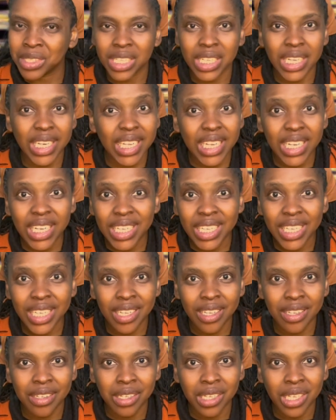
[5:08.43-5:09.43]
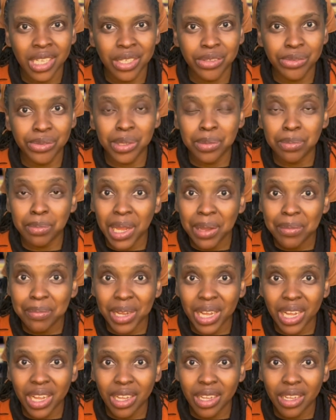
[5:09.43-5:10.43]
Lily,
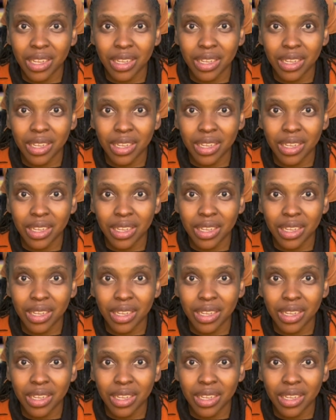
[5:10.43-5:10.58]
remember.